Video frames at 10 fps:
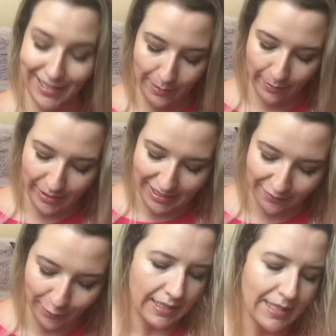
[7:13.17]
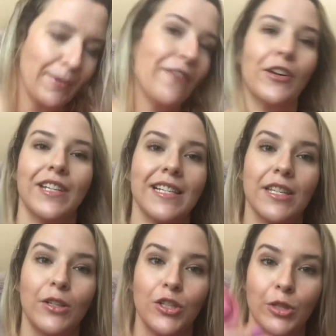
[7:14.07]
It's gonna be my downfall. Next up, I've got this
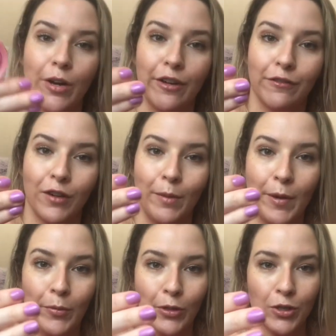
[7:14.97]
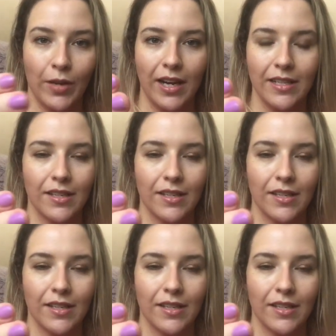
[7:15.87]
little duo from Bourjois.